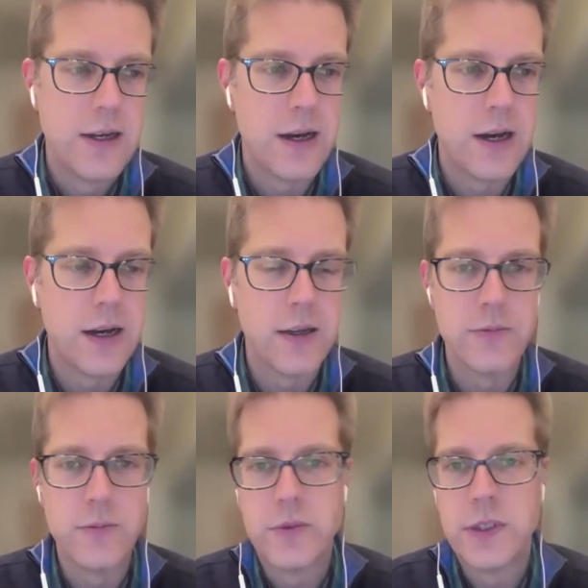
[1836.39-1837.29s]

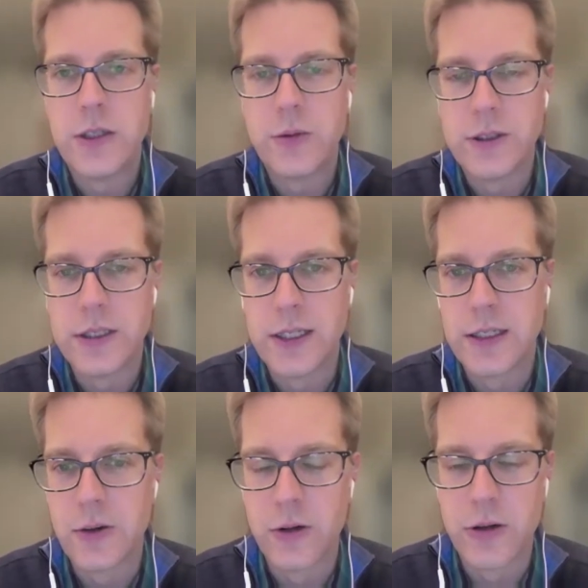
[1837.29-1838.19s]

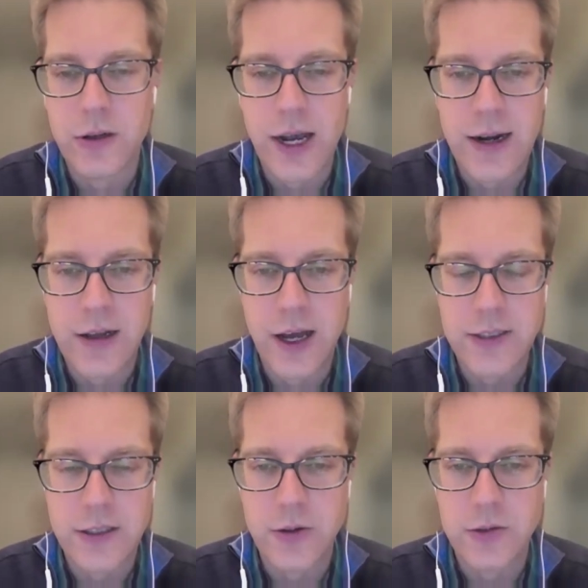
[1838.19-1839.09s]
sequencing or
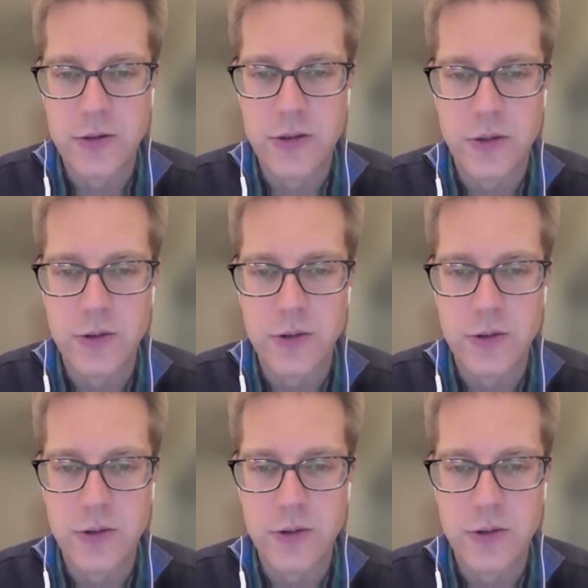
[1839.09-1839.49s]
analyzing those